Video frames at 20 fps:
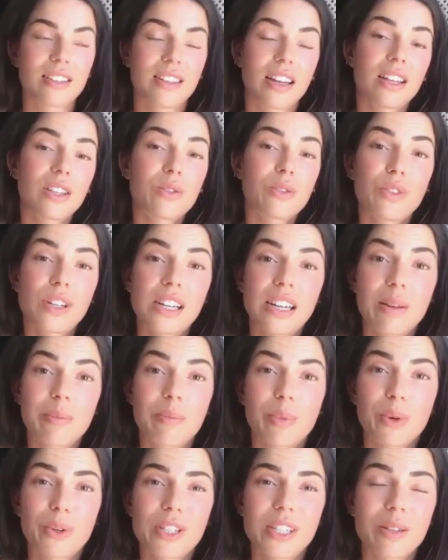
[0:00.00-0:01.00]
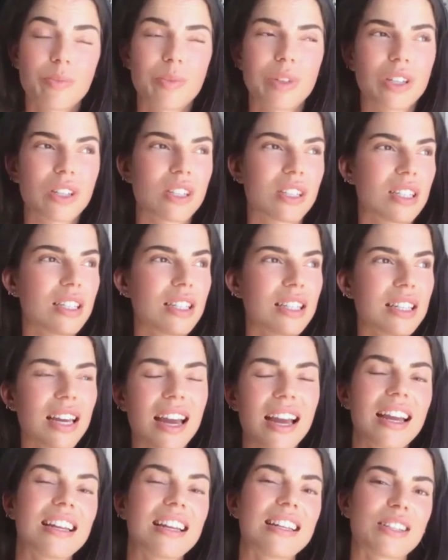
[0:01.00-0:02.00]
that's really important because in the
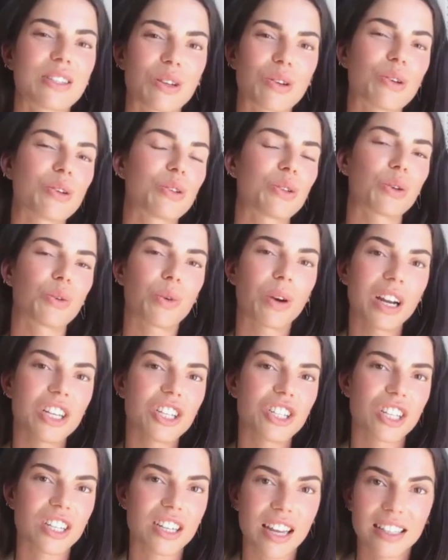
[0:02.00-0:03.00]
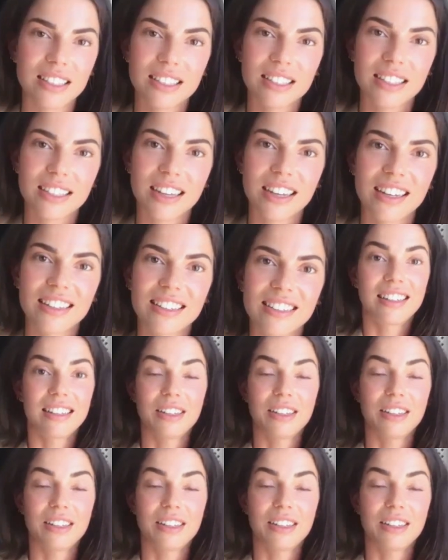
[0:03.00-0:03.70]
end, it's also quite genetic. And yeah,